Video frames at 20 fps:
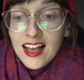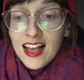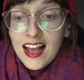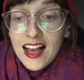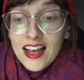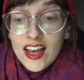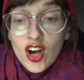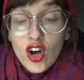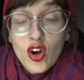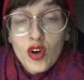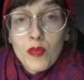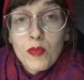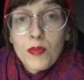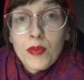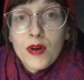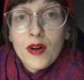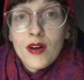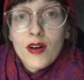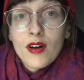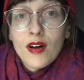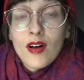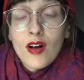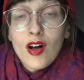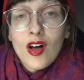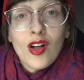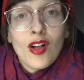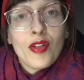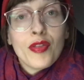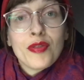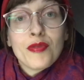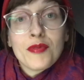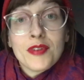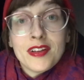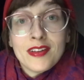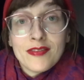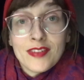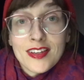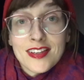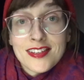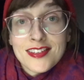I hope all three
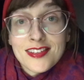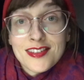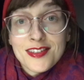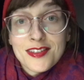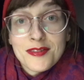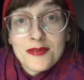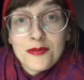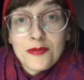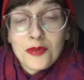of us